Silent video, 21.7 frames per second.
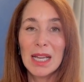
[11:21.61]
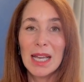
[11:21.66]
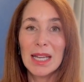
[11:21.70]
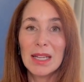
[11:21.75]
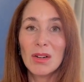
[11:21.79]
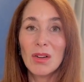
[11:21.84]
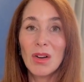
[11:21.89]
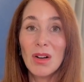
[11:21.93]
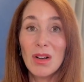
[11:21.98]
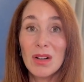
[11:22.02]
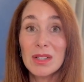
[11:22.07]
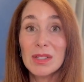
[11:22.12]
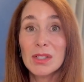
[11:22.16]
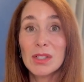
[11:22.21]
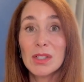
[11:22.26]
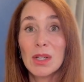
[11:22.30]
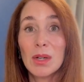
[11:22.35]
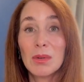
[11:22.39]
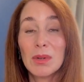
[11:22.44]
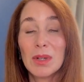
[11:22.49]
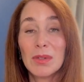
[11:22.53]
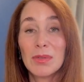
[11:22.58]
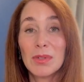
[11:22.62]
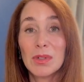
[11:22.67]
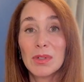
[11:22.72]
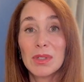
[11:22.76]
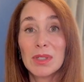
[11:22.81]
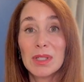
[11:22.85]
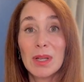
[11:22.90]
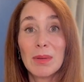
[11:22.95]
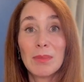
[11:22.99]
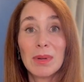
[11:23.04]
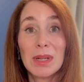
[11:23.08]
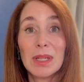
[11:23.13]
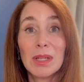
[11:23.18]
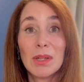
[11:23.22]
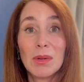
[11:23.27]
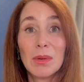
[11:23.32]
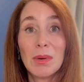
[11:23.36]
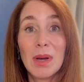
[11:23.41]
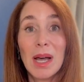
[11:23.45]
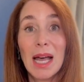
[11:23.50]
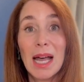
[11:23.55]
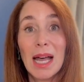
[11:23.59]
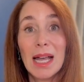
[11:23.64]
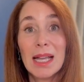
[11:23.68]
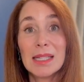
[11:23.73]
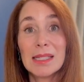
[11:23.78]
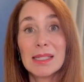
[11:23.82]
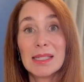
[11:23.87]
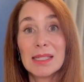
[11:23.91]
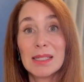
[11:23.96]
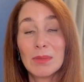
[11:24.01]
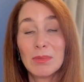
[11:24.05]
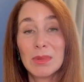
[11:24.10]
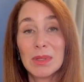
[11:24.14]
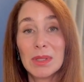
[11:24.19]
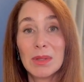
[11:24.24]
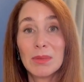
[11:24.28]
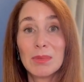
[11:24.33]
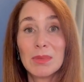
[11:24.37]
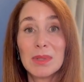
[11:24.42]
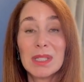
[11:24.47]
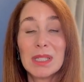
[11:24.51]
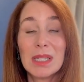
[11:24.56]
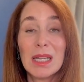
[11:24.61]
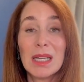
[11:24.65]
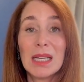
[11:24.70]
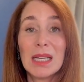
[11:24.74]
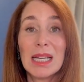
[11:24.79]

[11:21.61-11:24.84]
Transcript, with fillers: And also, if you're somebody who has symptoms